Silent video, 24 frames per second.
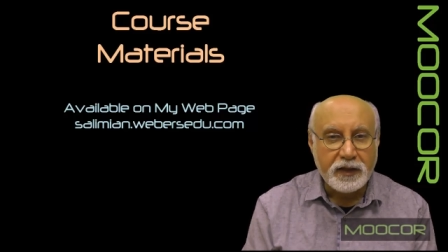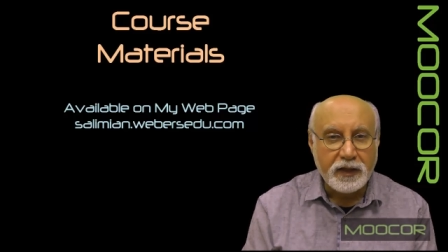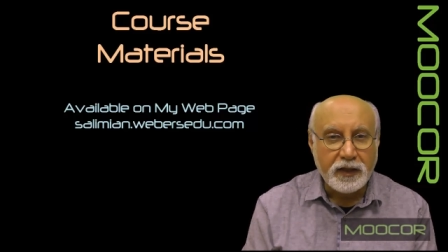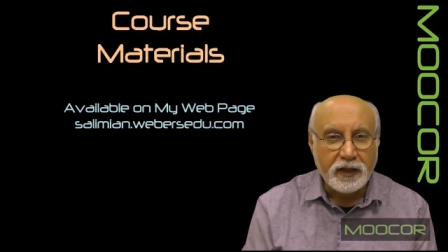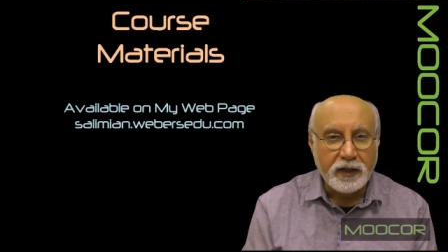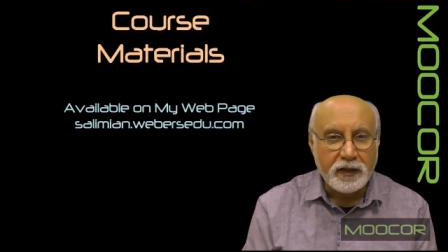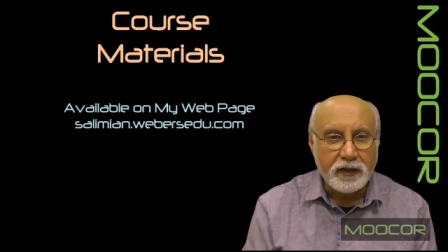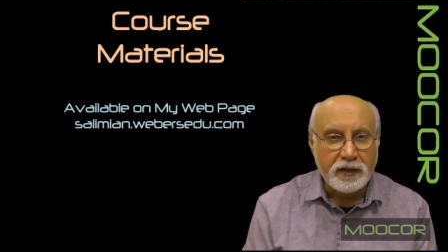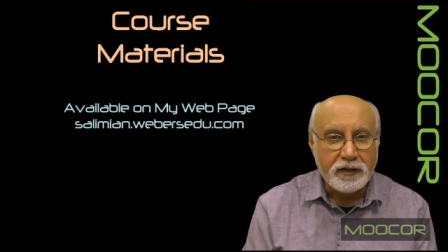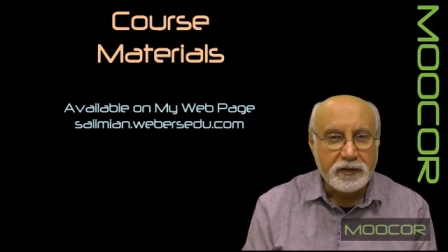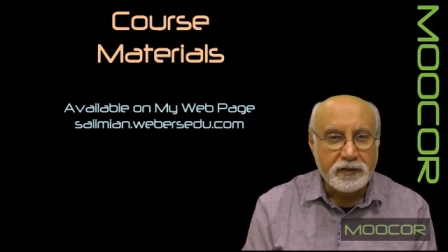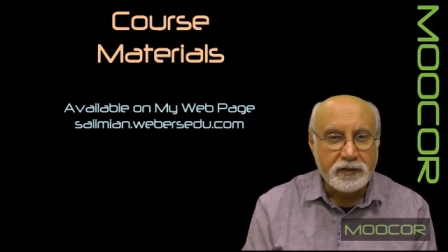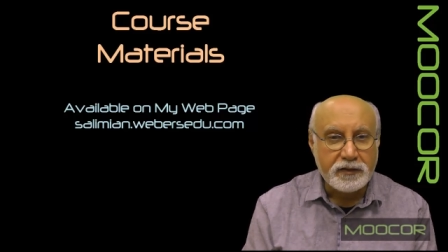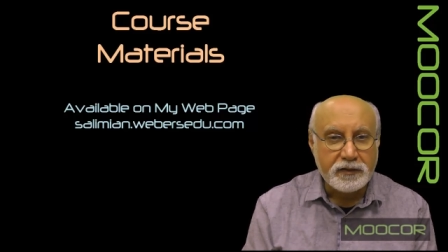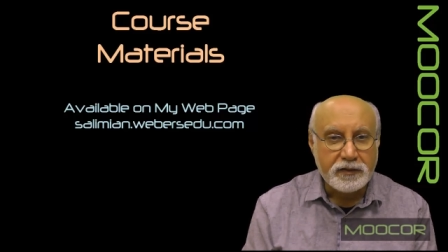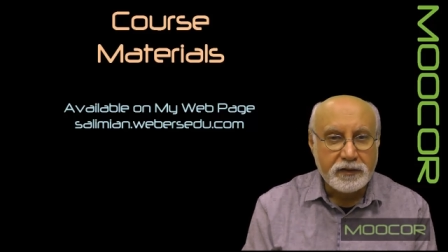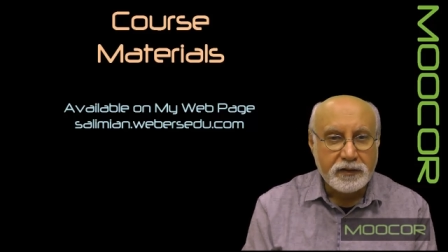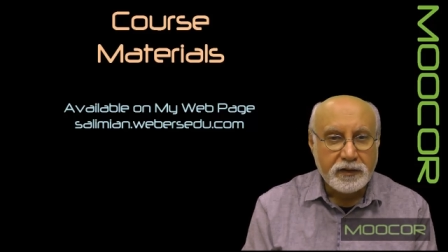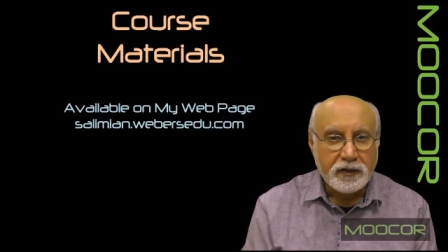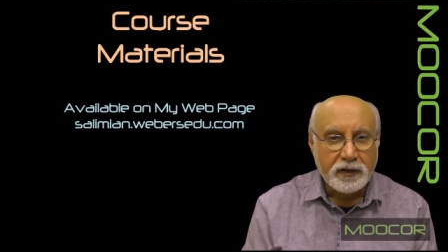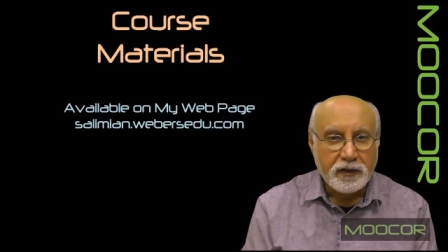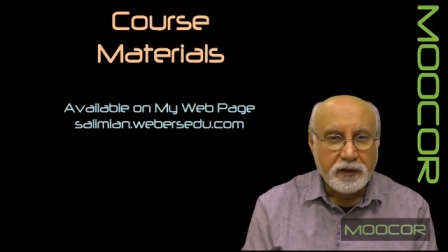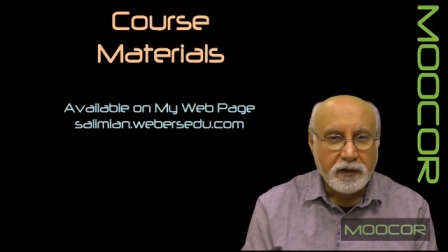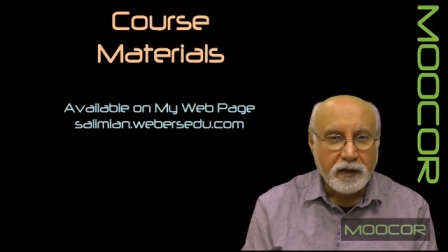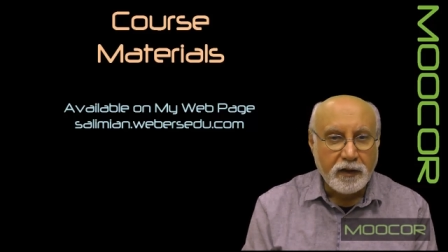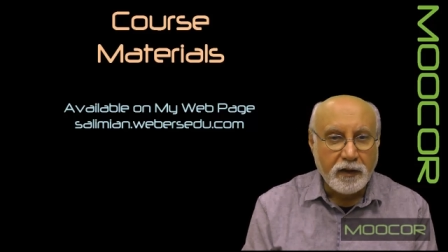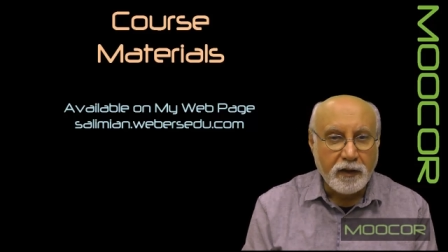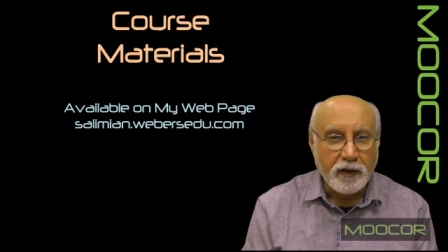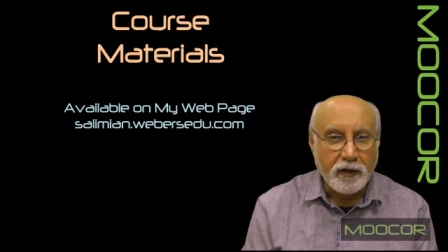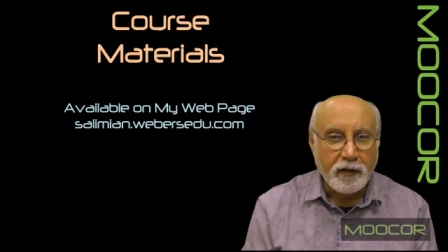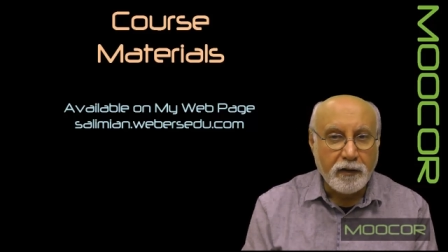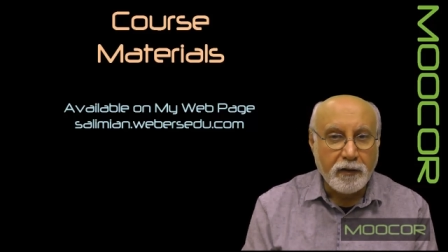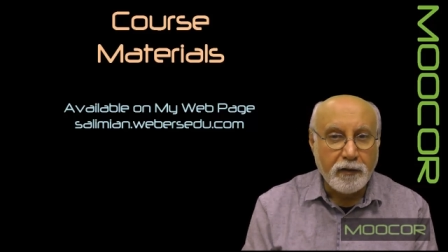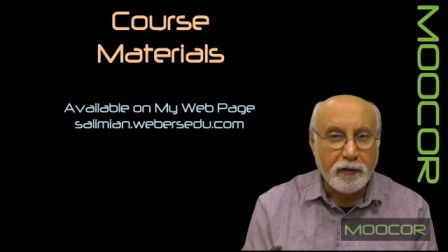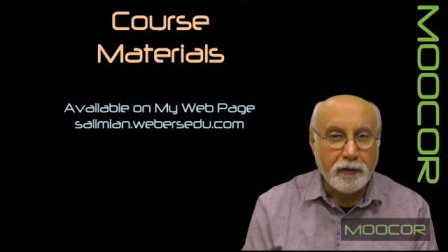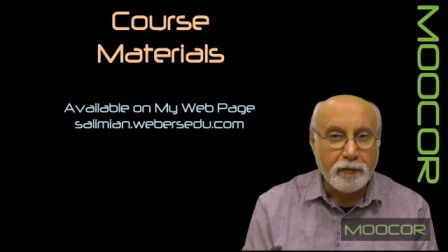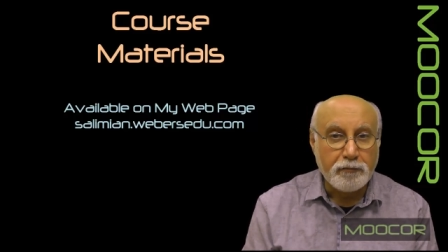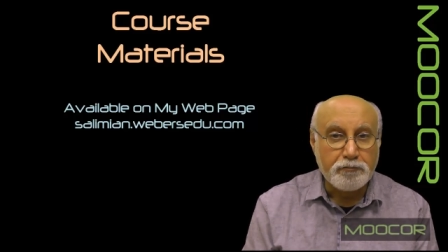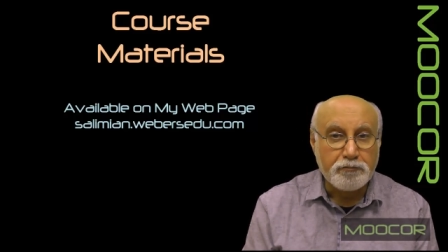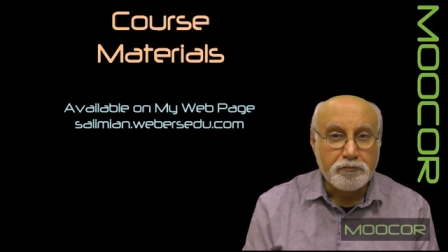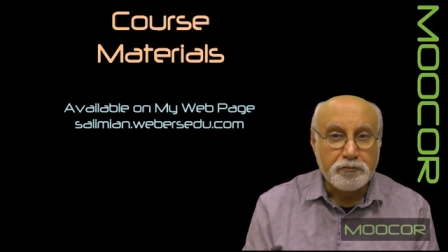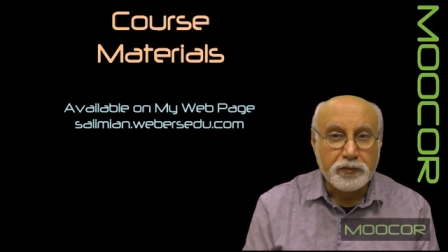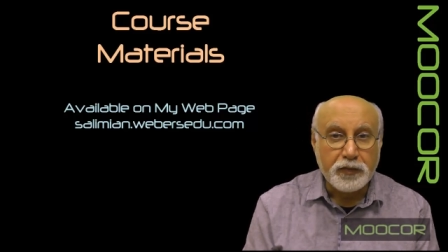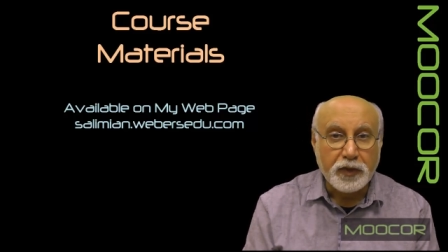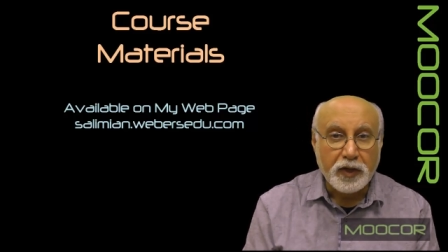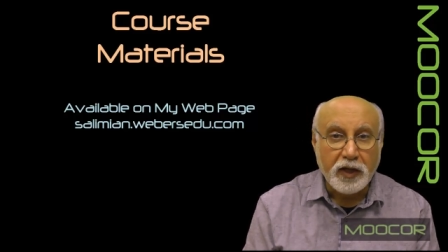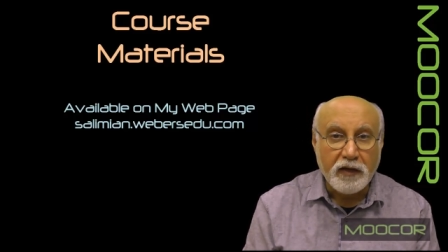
is um,